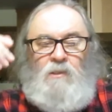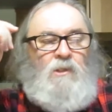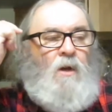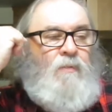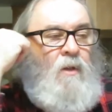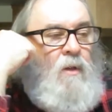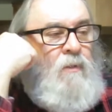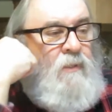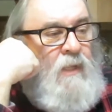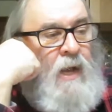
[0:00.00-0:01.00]
So
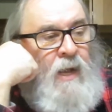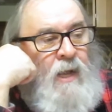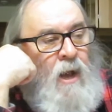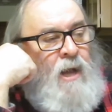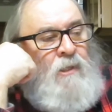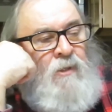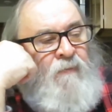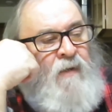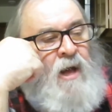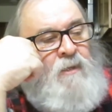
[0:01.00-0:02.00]
those, uh, I also
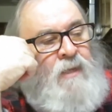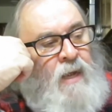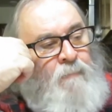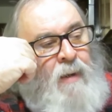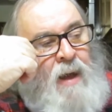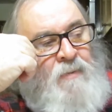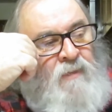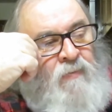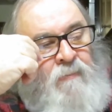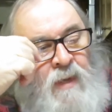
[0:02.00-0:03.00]
found that
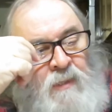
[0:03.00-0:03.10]
Bibles from